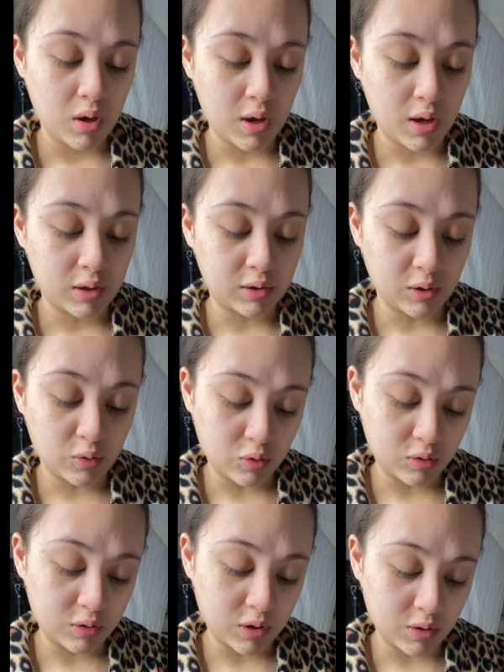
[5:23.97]
And the
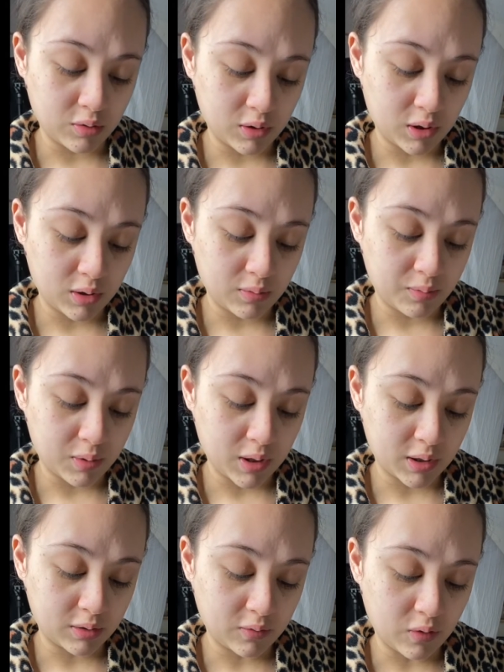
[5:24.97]
Ordinary
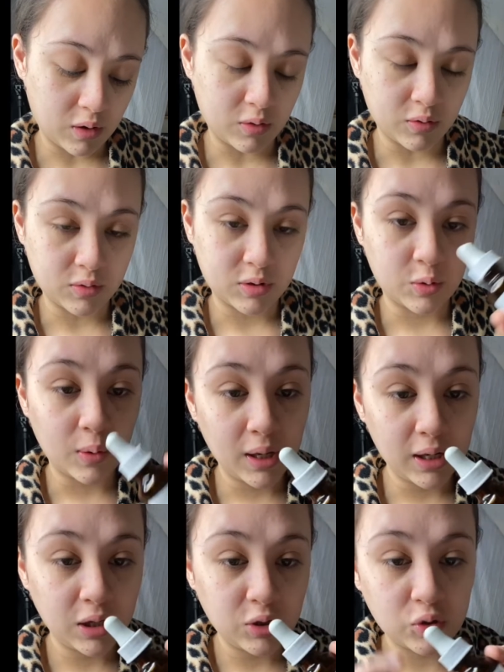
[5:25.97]
Plant Devour
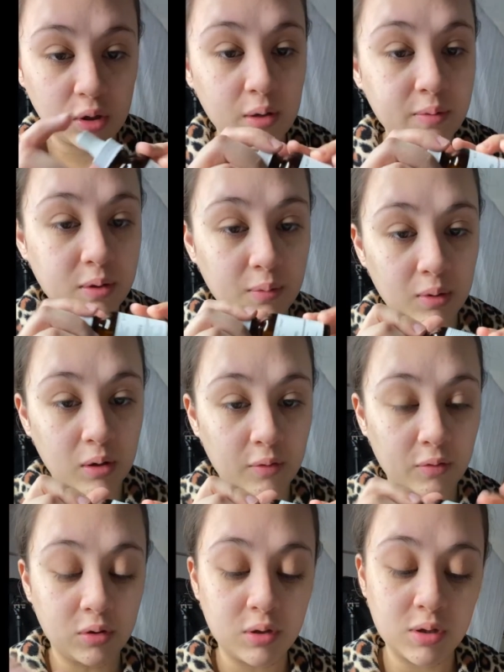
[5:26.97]
Squalene Drops. I've been
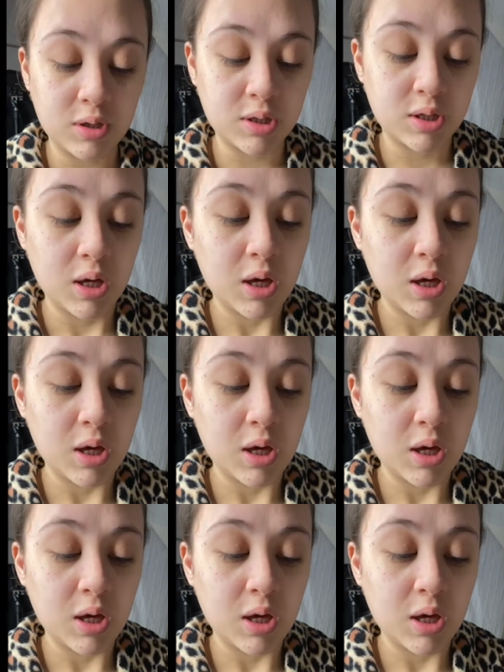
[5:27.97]
loving this.